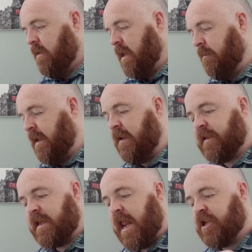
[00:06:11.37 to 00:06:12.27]
he believes
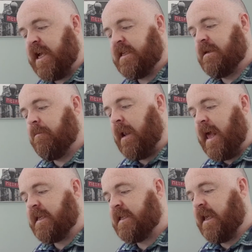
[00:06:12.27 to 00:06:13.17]
that the NHS is a
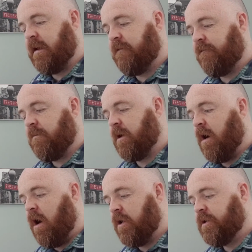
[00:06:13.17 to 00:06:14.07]
blessing from
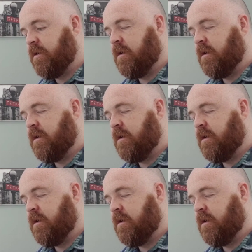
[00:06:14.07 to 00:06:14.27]
God.